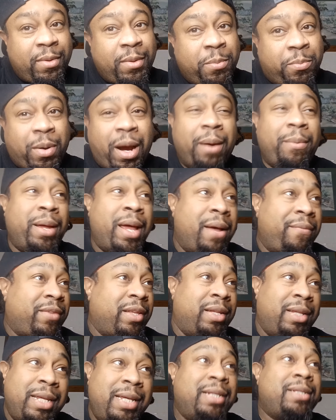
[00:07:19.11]
You probably have
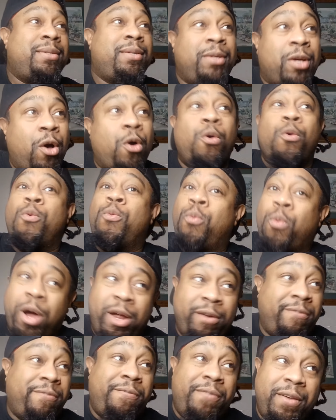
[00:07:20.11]
to at least go
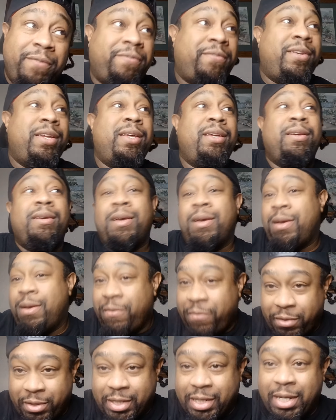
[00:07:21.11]
150
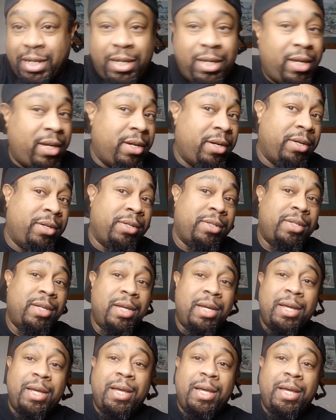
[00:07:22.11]
for 10 years